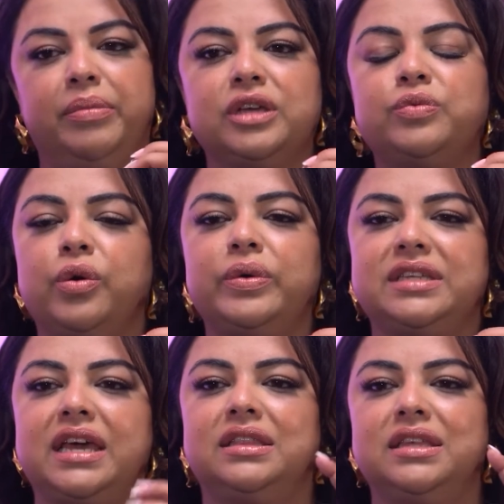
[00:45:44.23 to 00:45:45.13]
because we always
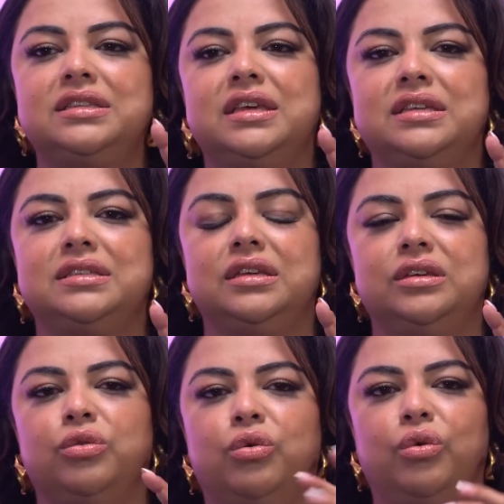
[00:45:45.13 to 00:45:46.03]
say this is
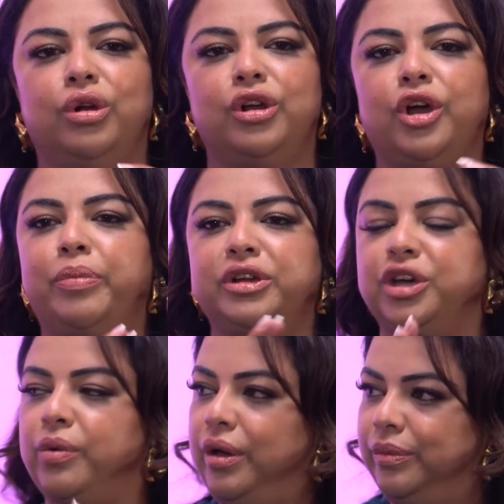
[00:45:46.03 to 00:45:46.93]
your low
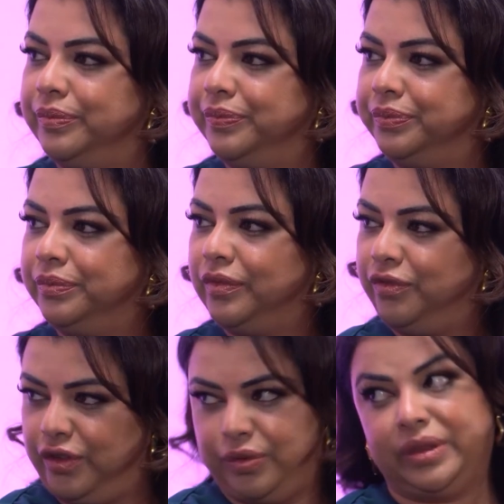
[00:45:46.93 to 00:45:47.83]
budget quote. Right.
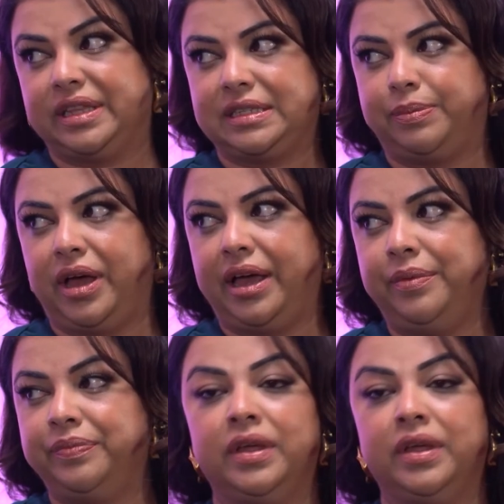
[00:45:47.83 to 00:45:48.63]
With, with the supplier.